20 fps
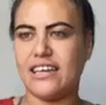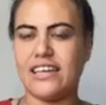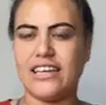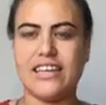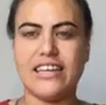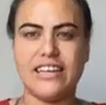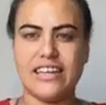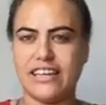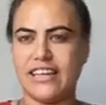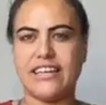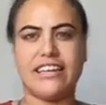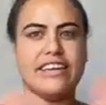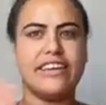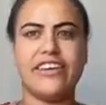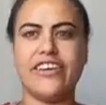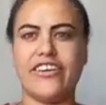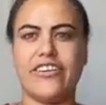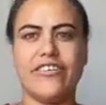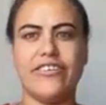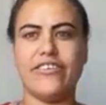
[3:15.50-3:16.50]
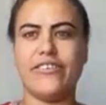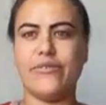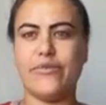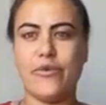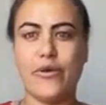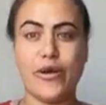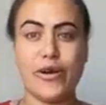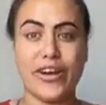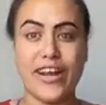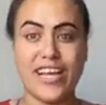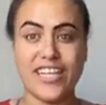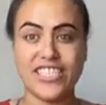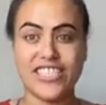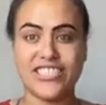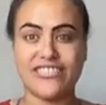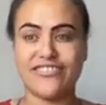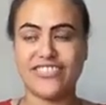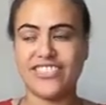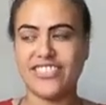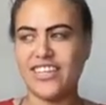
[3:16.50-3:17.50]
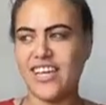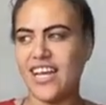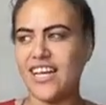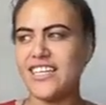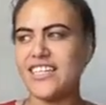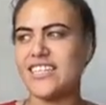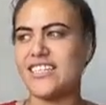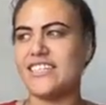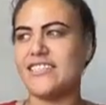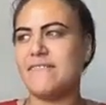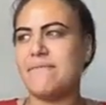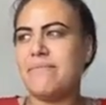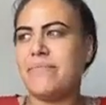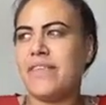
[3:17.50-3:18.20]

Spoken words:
you know, what nature intended.